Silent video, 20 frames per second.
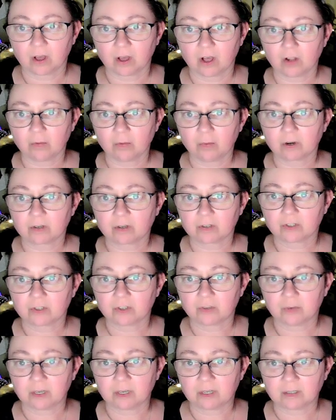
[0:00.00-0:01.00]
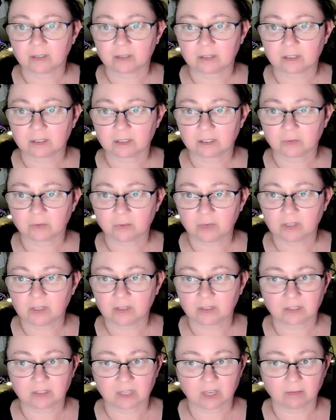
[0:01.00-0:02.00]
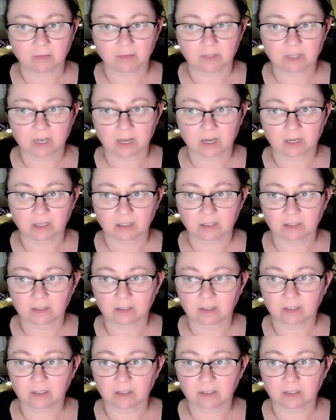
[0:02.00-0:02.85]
All Barsoomians speak the same tongue,